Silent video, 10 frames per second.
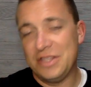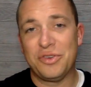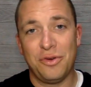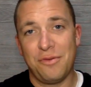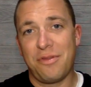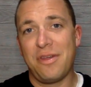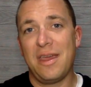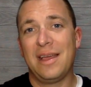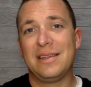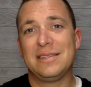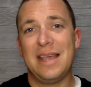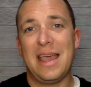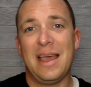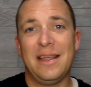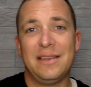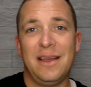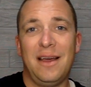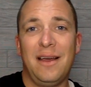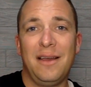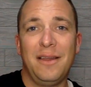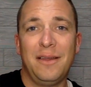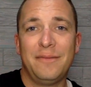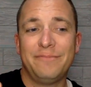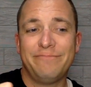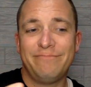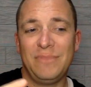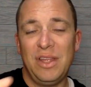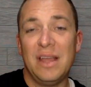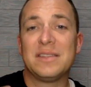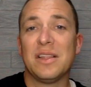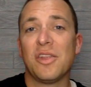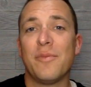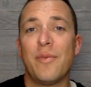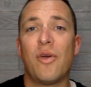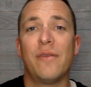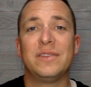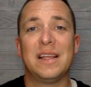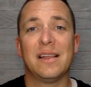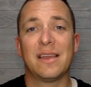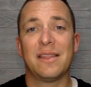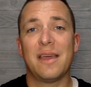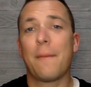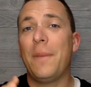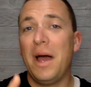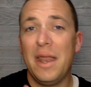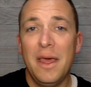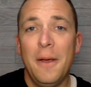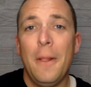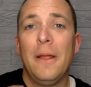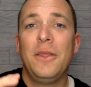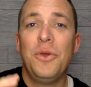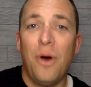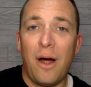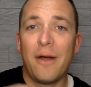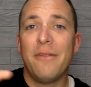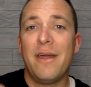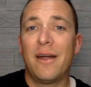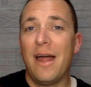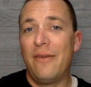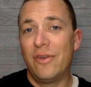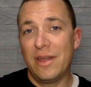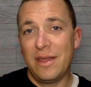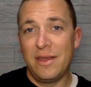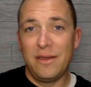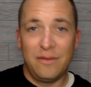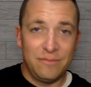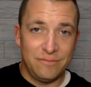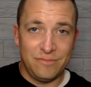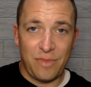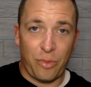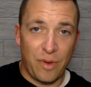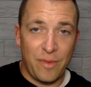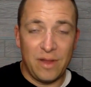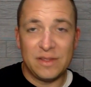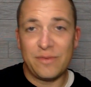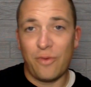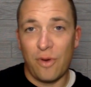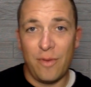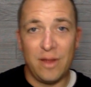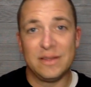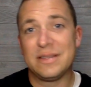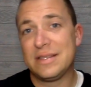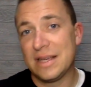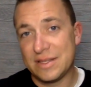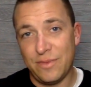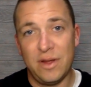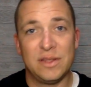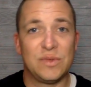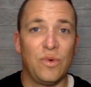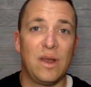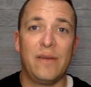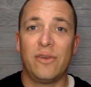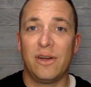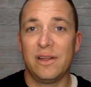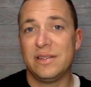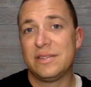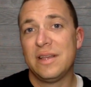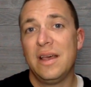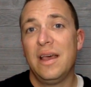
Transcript: certain things, and, uh, and it's a little bit more of a delicate thing. But you are there every three months, four months, six months, whatever it is.